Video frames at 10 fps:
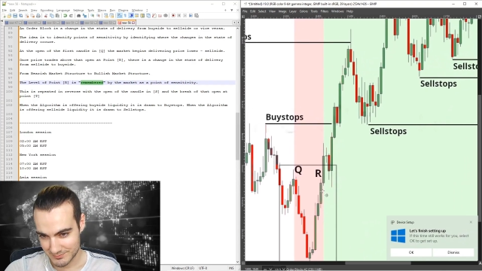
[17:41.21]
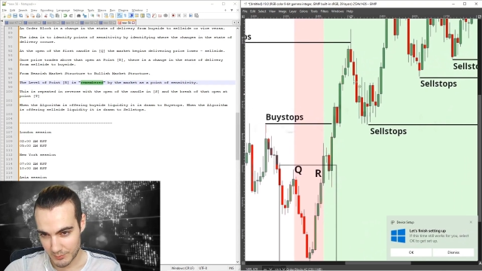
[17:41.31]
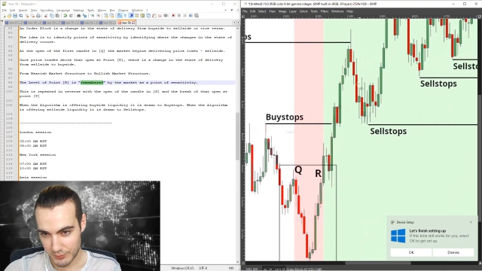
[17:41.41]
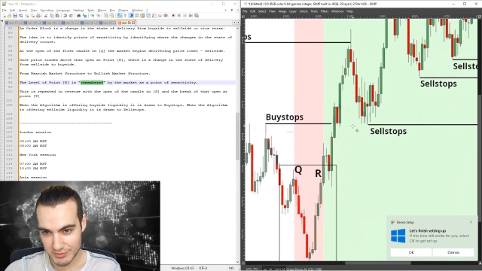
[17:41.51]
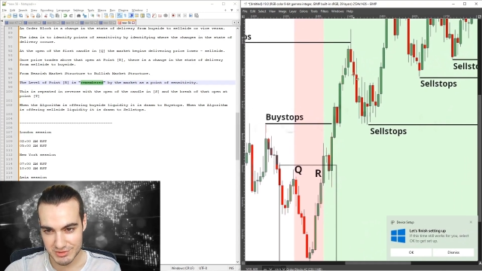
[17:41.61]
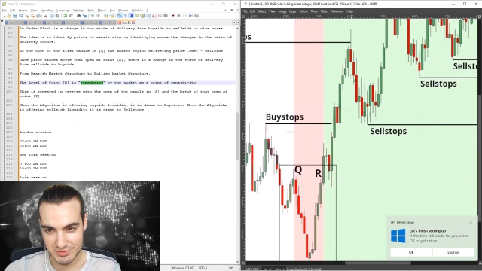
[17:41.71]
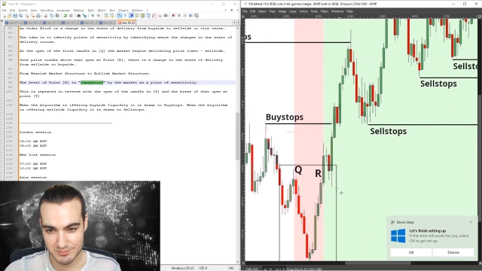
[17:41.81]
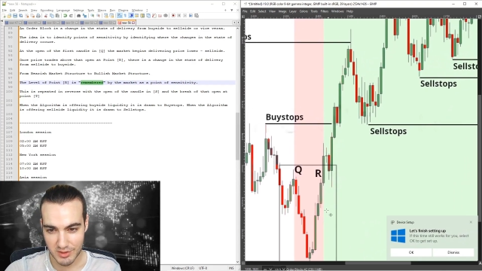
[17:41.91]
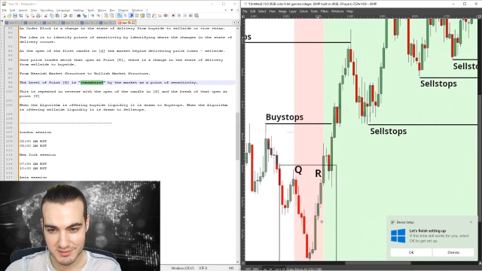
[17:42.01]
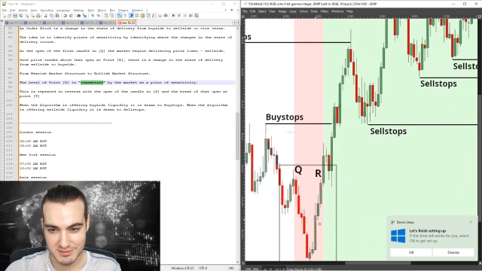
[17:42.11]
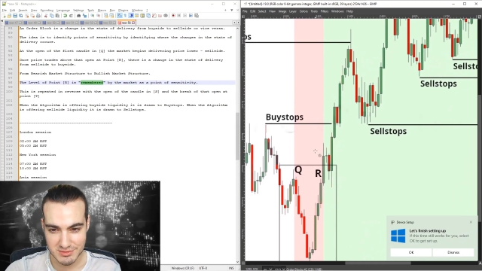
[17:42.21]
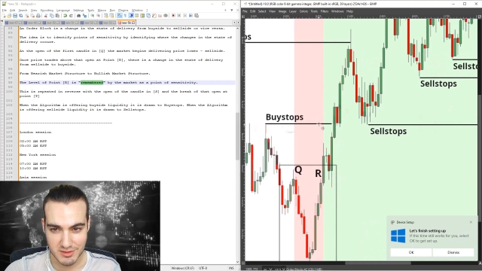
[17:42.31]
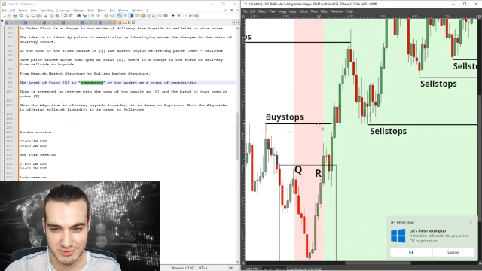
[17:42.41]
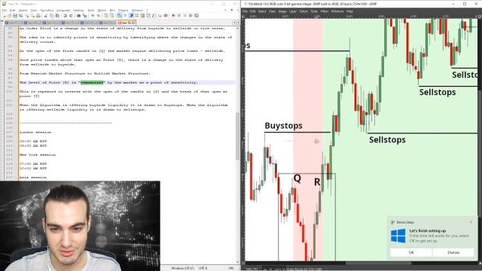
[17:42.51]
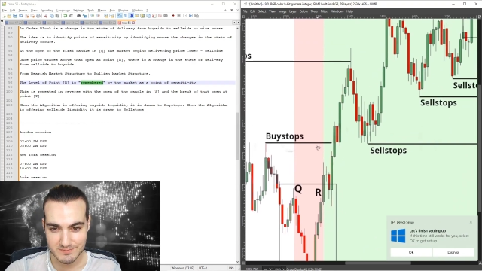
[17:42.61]
bullish market
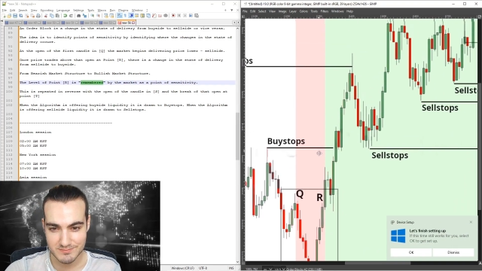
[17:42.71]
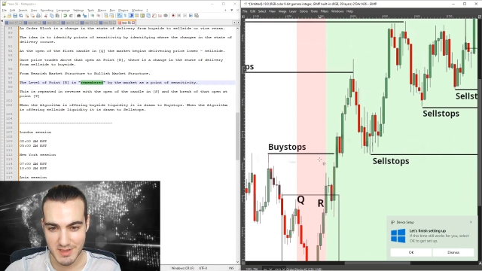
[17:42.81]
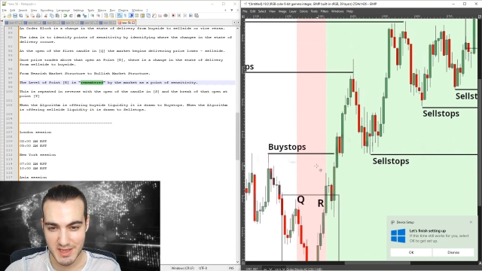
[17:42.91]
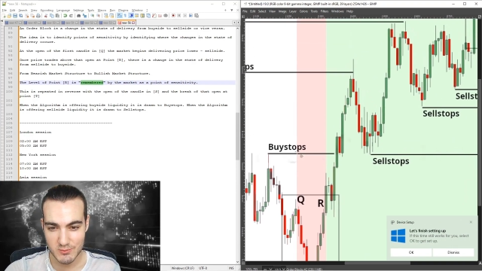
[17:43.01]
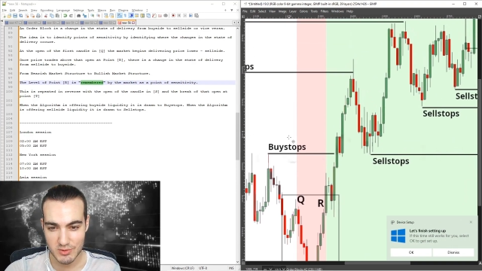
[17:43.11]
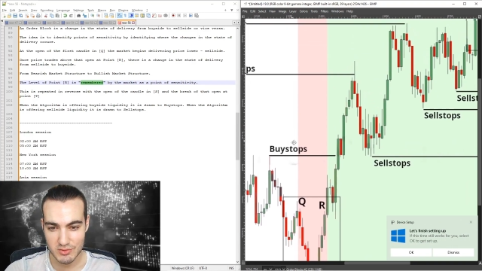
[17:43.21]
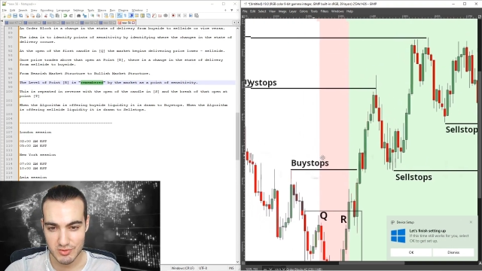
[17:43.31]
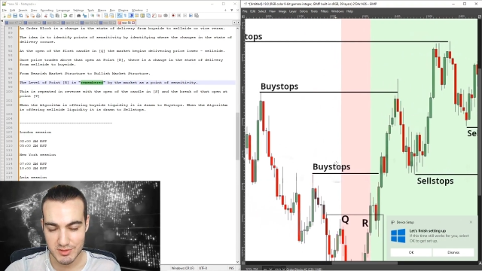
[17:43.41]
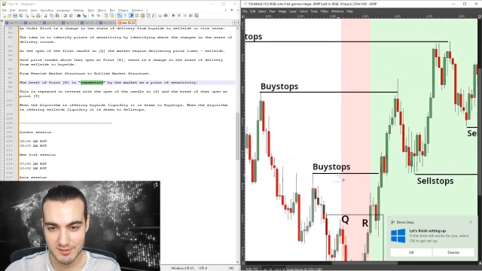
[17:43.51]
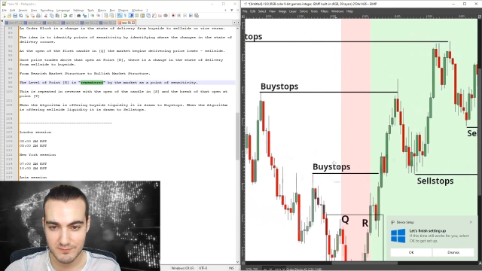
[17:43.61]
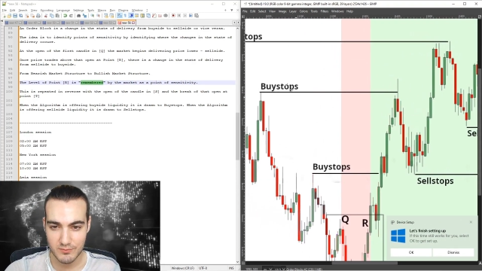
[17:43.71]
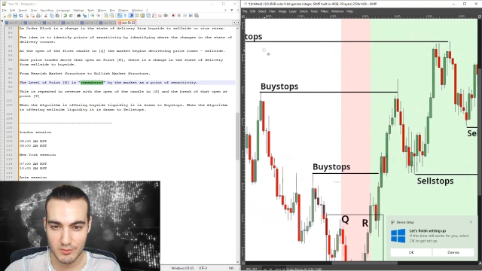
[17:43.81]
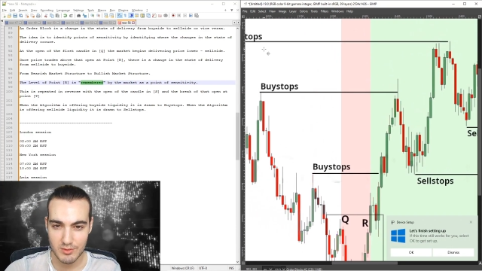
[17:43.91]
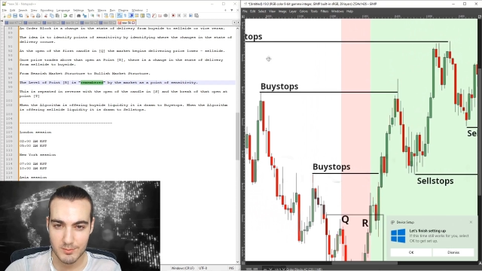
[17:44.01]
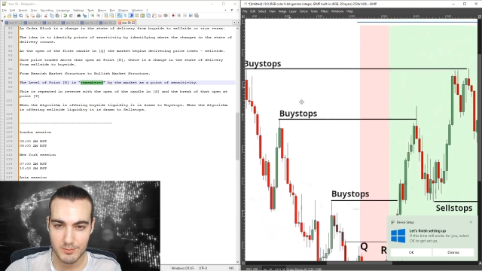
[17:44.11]
structure and we're looking
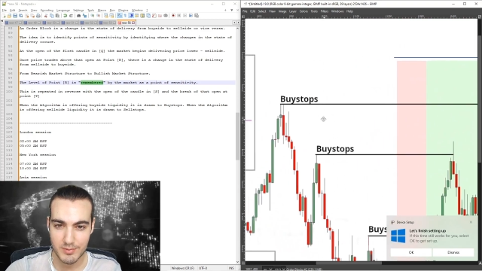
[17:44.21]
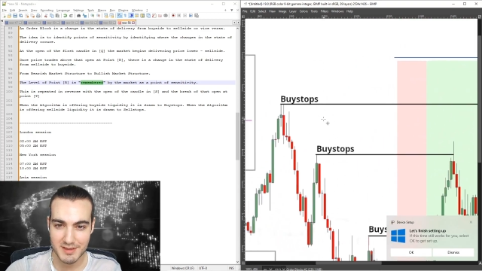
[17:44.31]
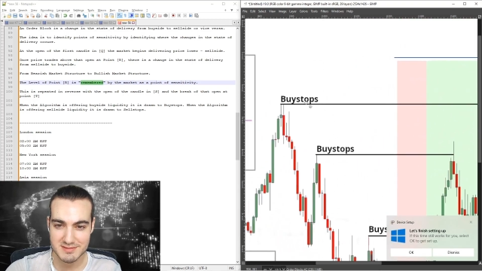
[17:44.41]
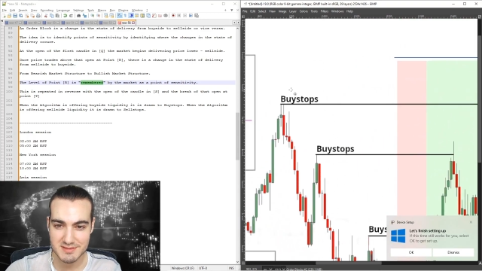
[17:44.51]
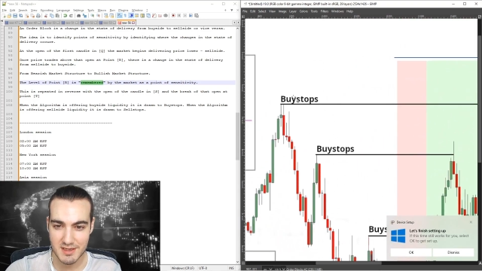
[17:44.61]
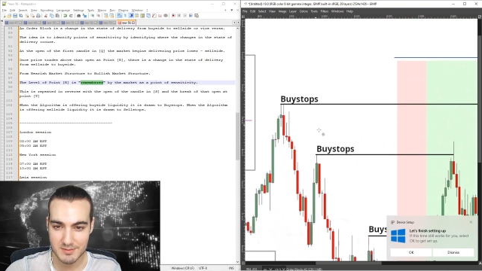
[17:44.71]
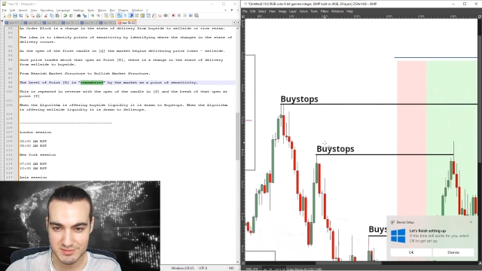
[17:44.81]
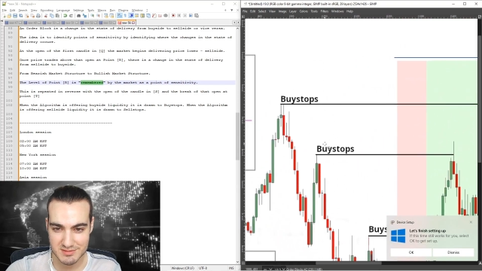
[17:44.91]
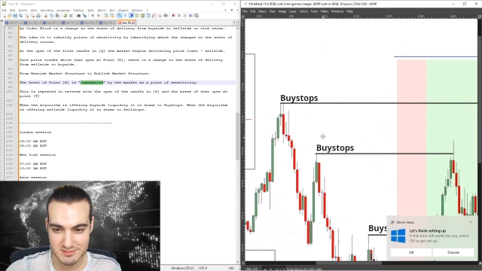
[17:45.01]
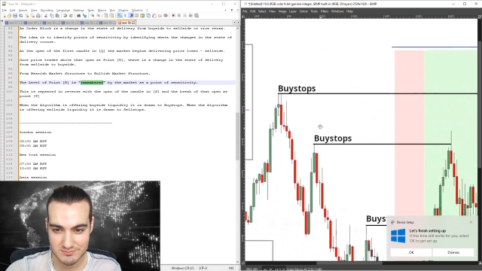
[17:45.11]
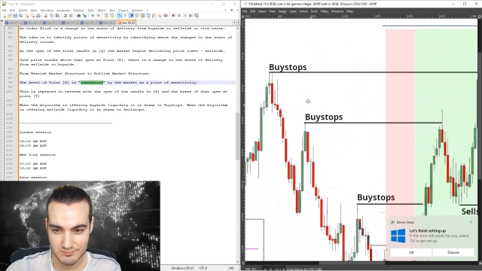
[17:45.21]
for buy stops.